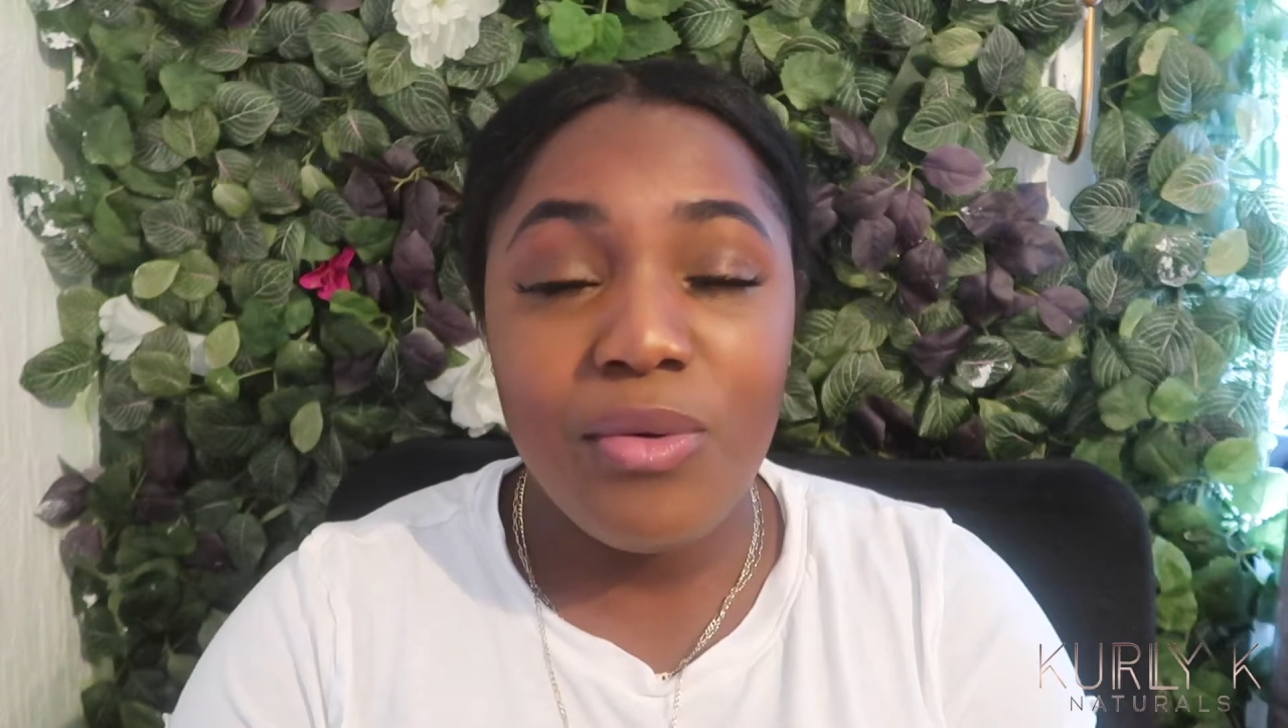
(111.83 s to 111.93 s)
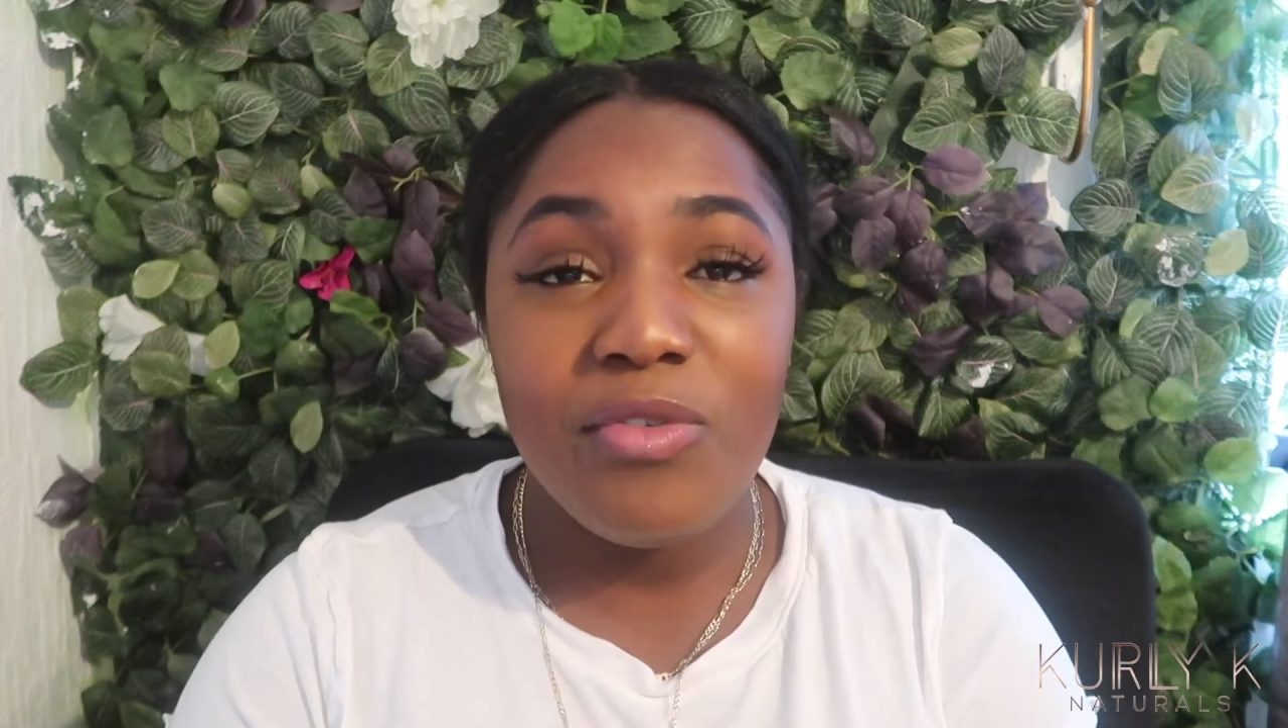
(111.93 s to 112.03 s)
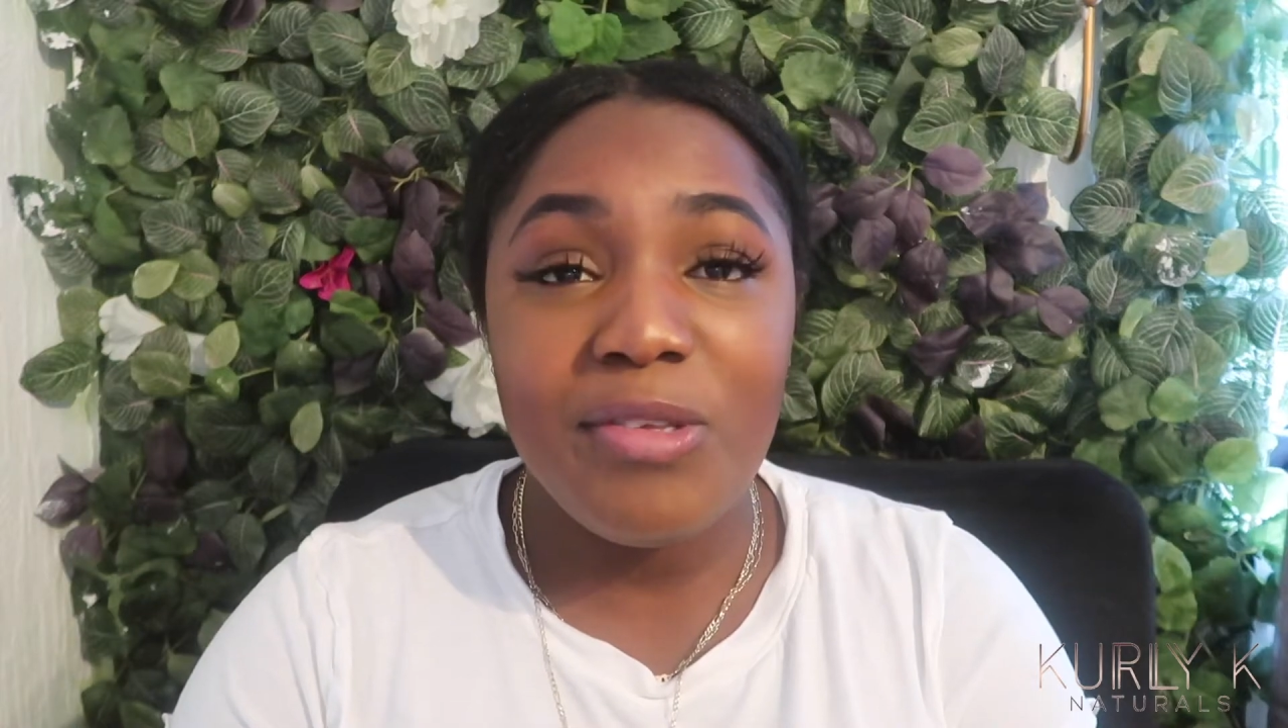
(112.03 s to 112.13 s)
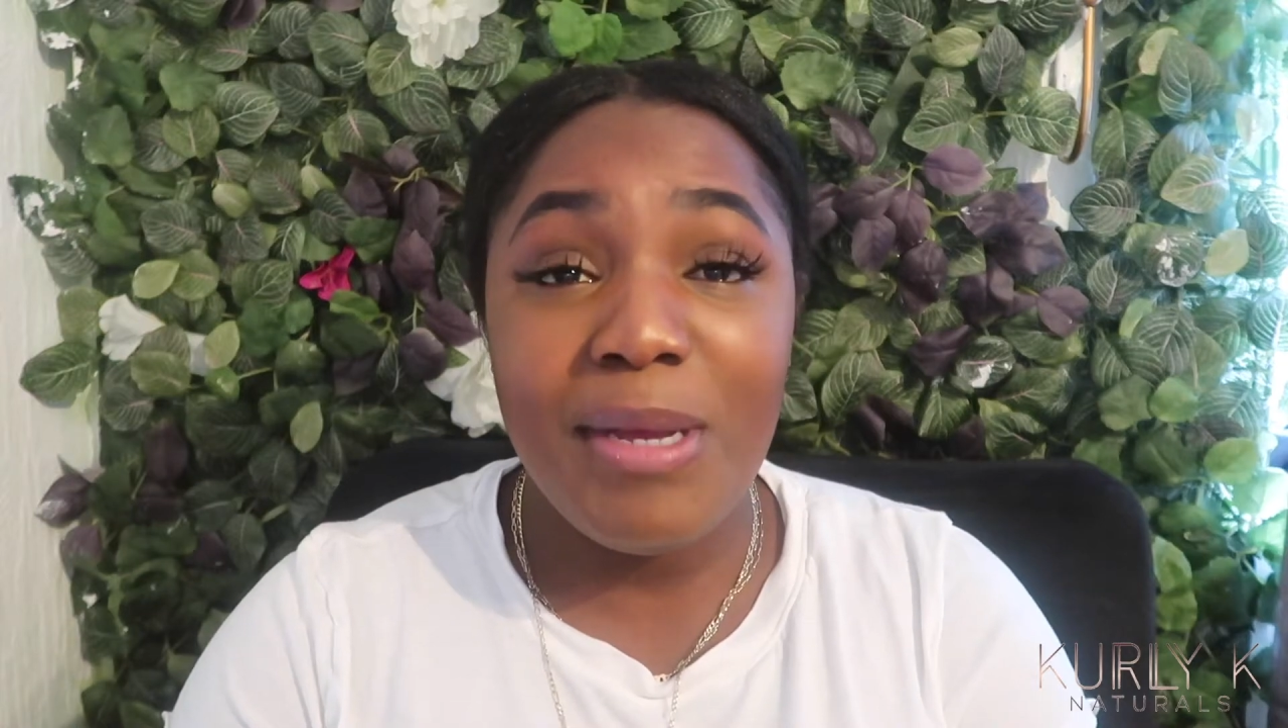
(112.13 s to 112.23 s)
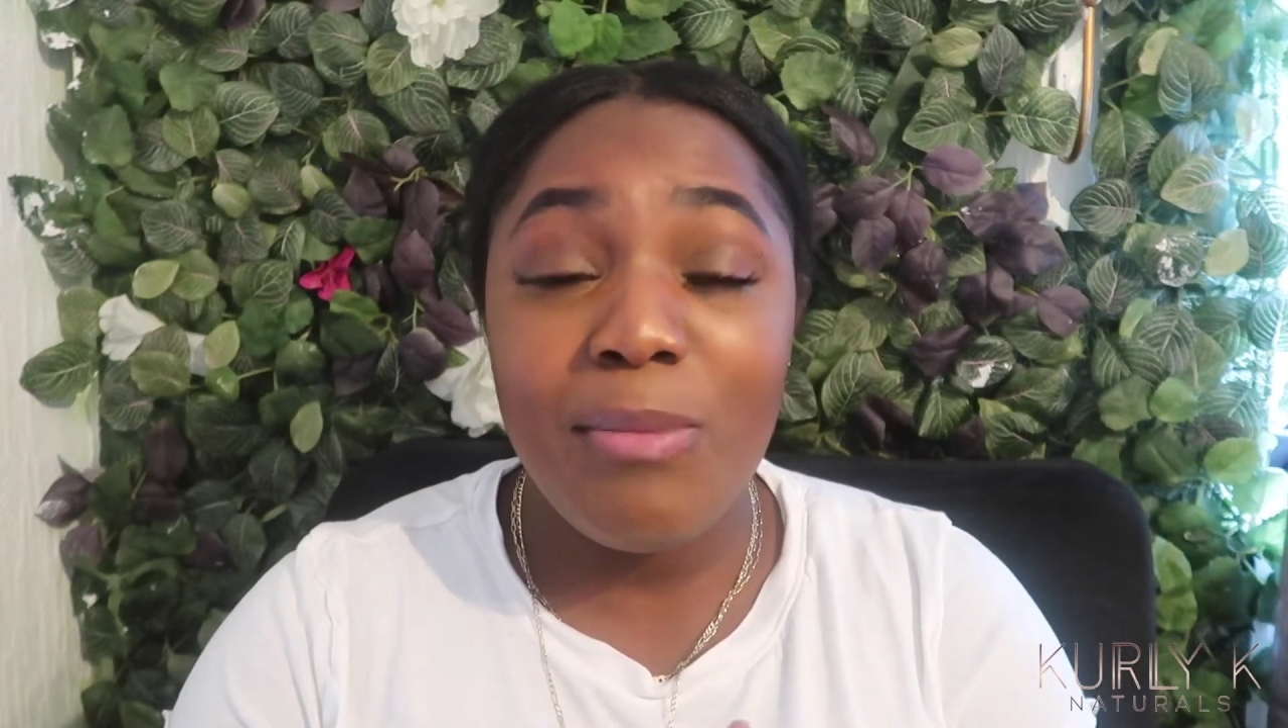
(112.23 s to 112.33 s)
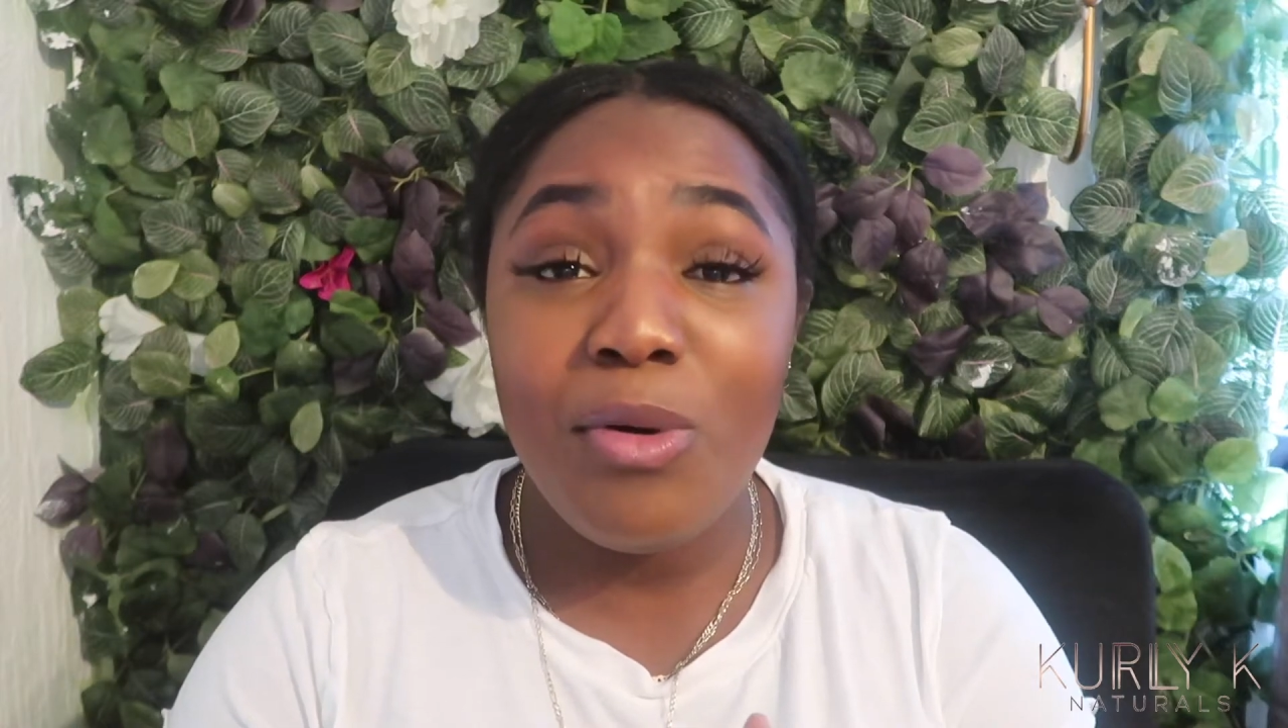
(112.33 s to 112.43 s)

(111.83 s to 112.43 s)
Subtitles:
you'll spend